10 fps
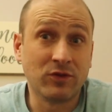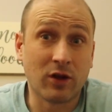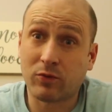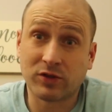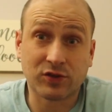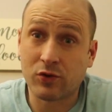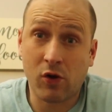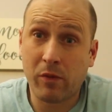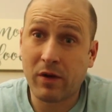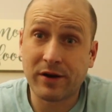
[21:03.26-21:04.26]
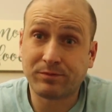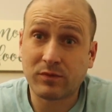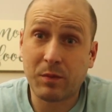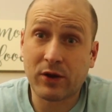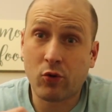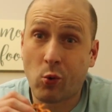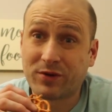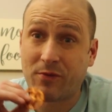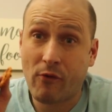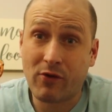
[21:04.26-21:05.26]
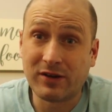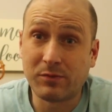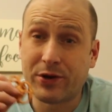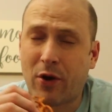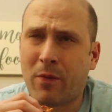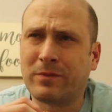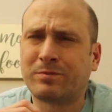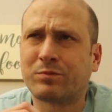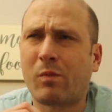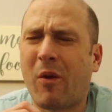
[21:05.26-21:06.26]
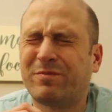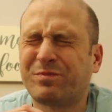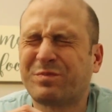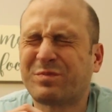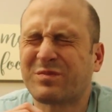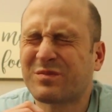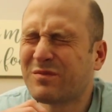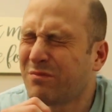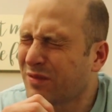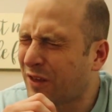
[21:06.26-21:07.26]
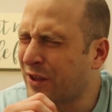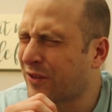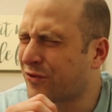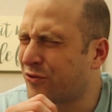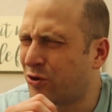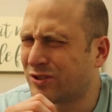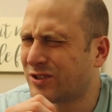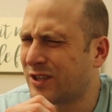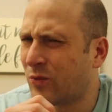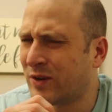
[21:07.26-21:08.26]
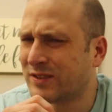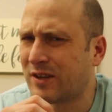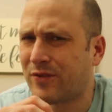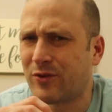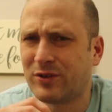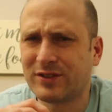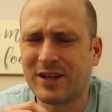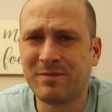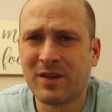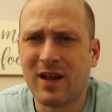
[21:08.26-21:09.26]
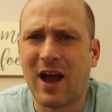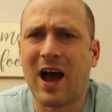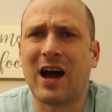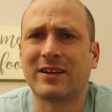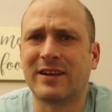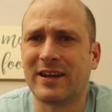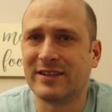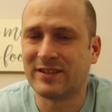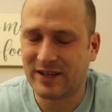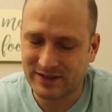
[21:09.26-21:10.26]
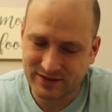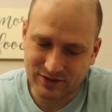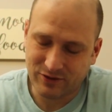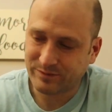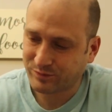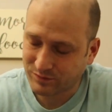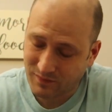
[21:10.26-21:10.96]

not what's going on, but my cold was a little bit on, I think Wednesday, Thursday, I hardly had any taste, so.